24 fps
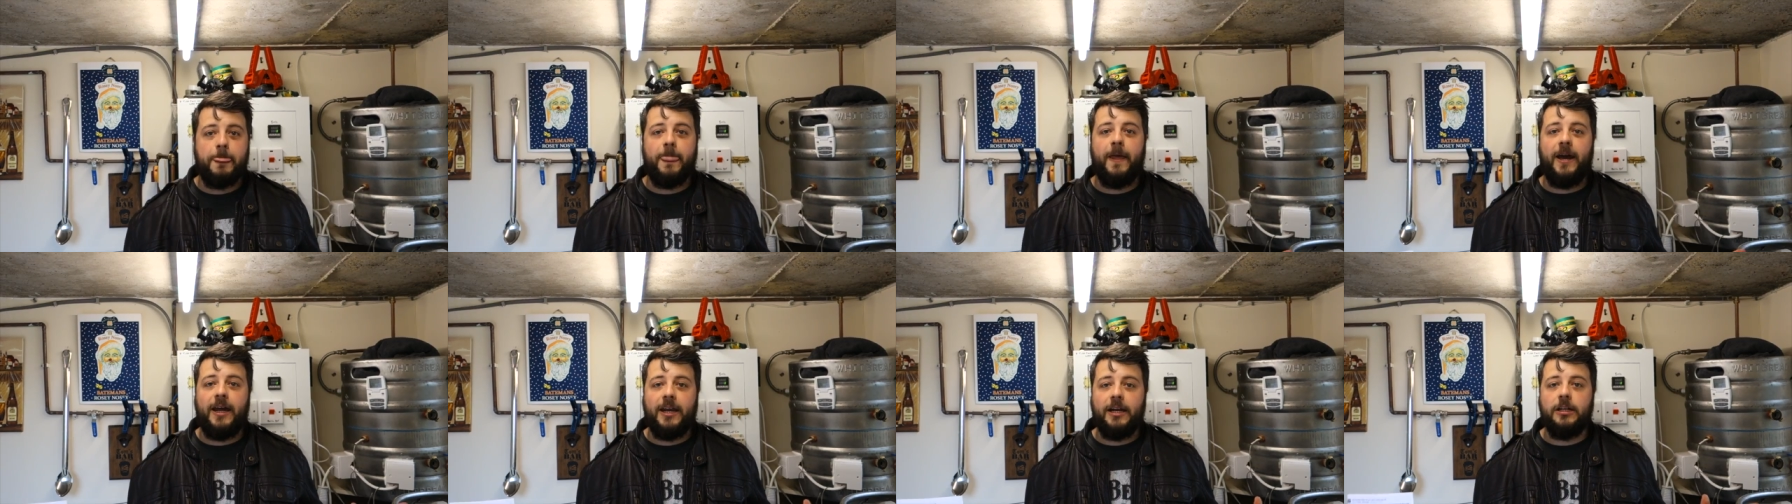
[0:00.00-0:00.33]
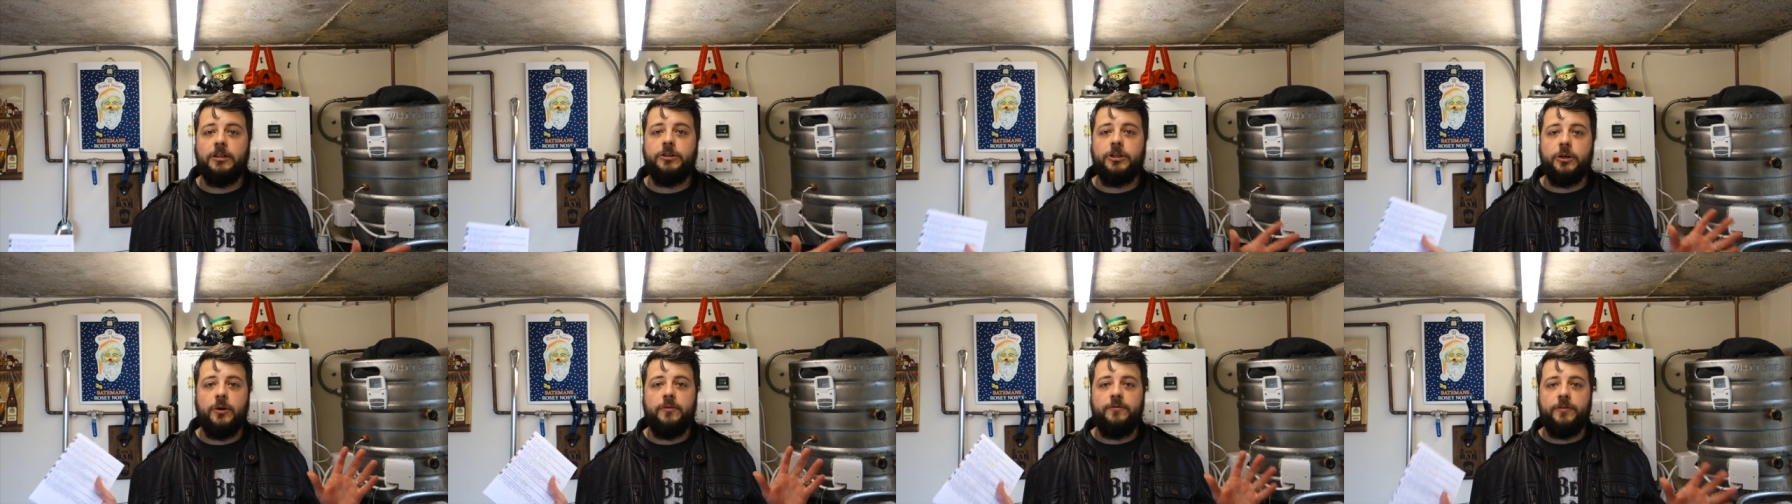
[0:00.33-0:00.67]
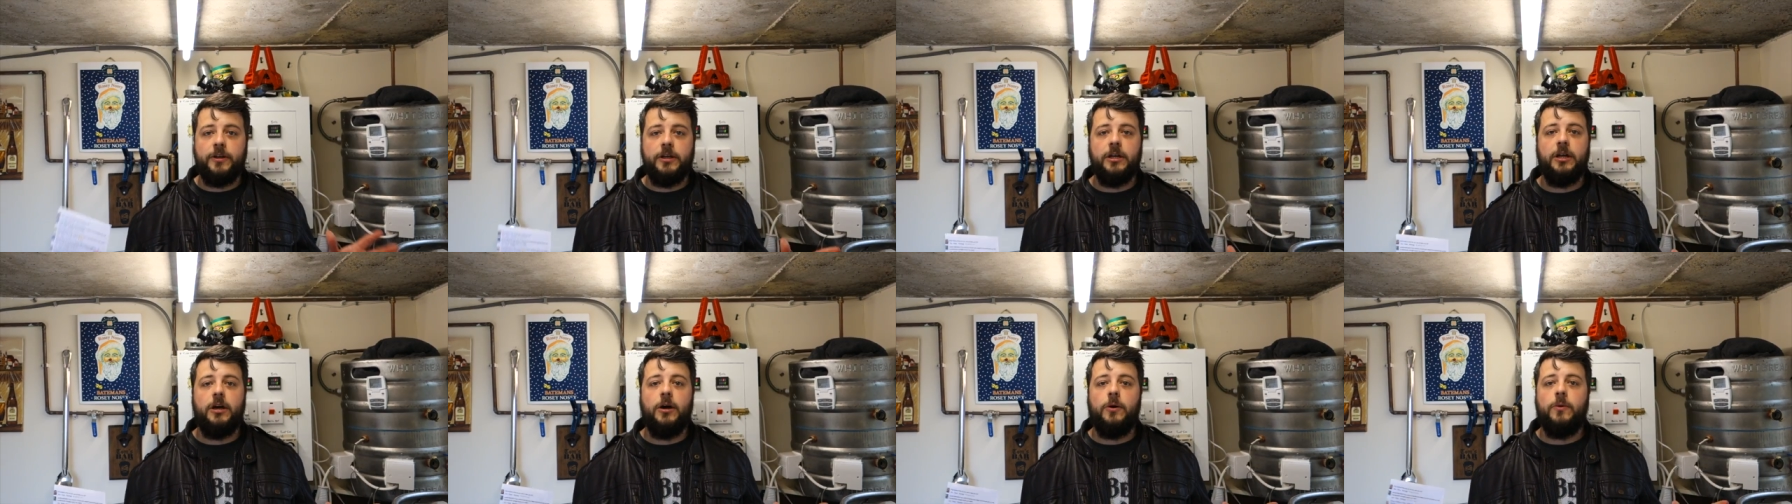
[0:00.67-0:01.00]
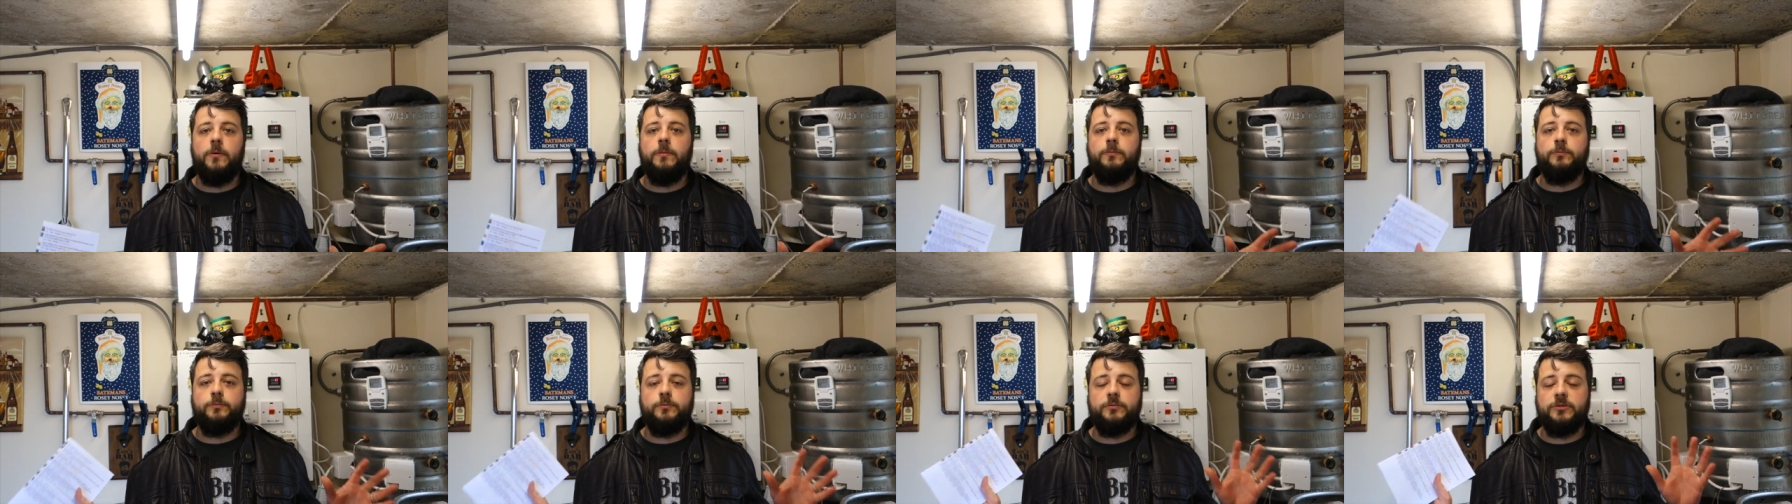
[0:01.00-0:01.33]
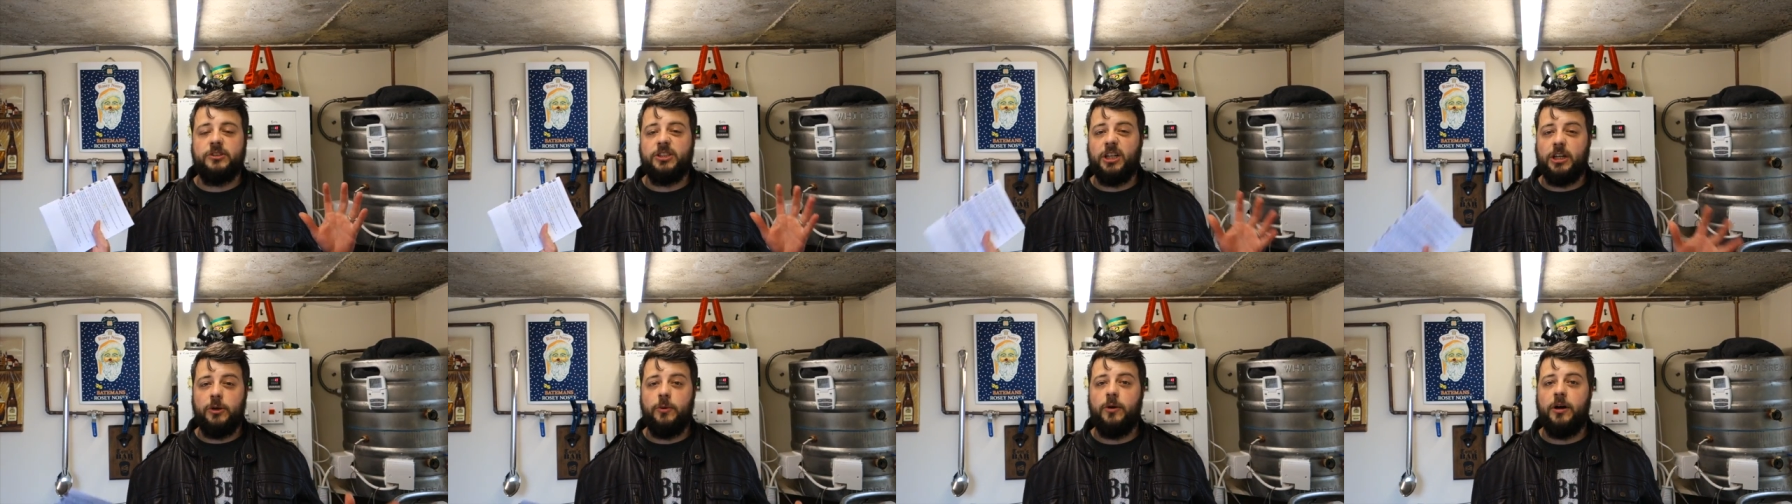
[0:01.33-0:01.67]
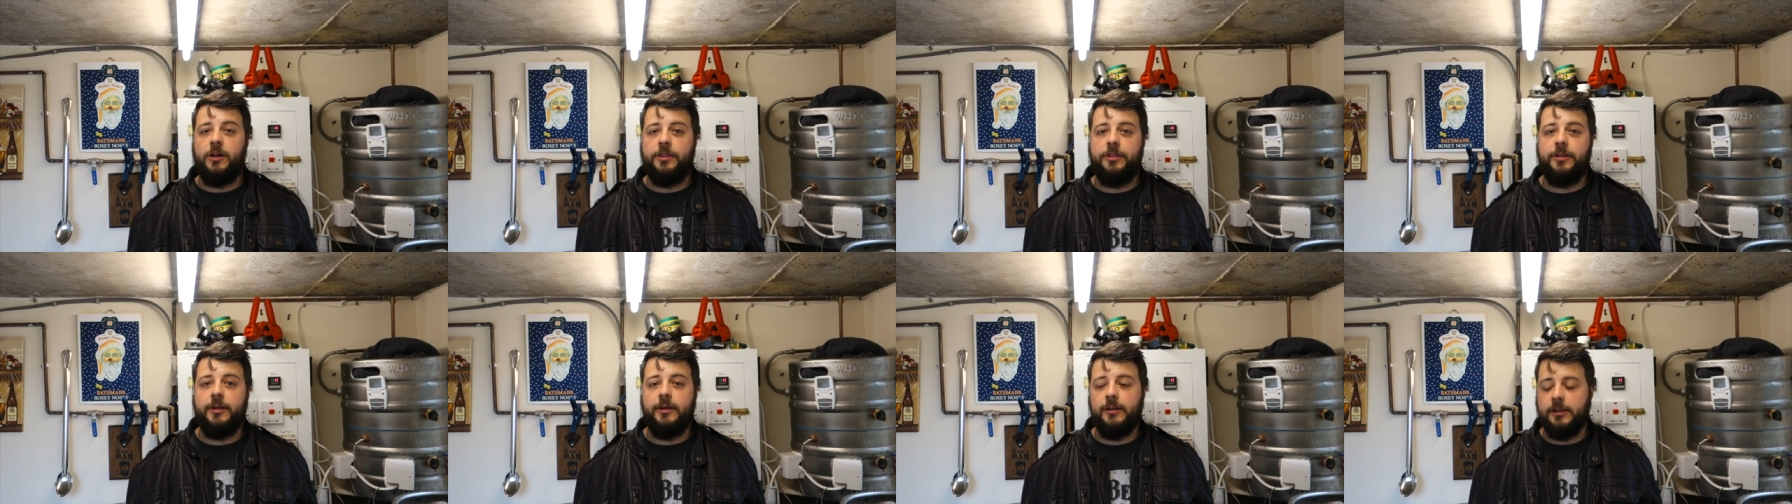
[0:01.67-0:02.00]
and I'll do a video, tell you
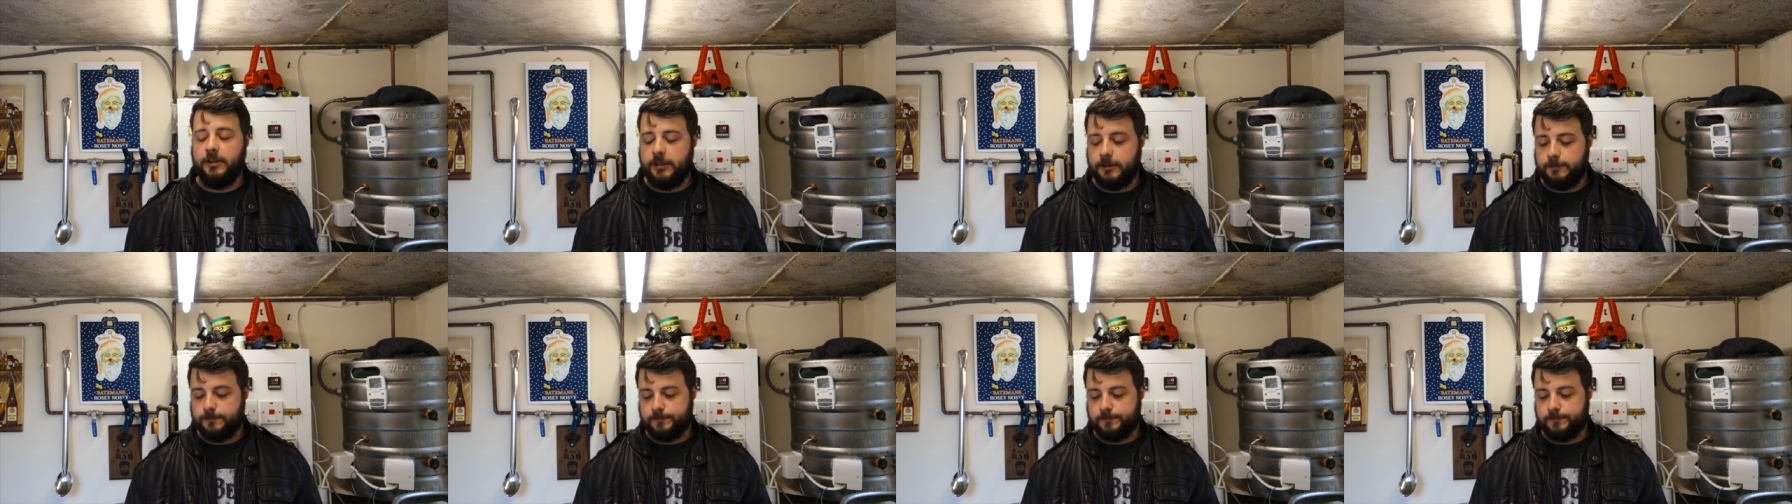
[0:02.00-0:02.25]
what I think.